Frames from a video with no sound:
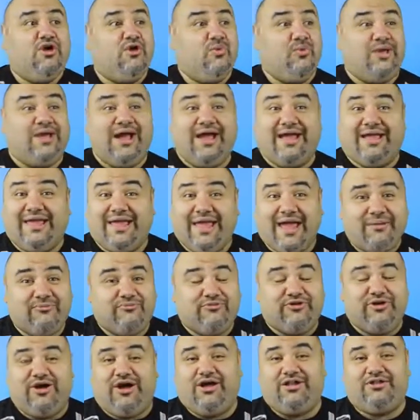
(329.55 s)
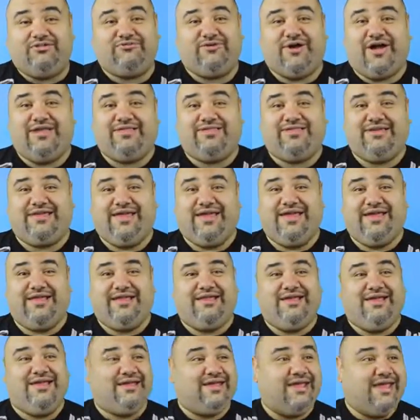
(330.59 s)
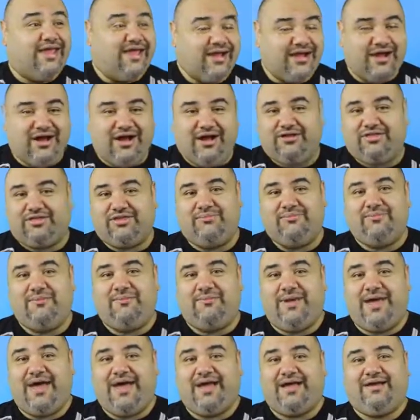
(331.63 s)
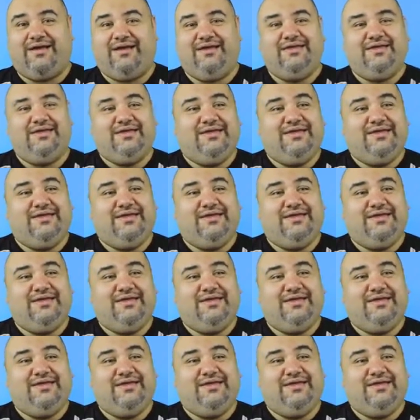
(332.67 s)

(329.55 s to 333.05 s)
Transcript: We got Gamera on the rise again. King Kong's coming back.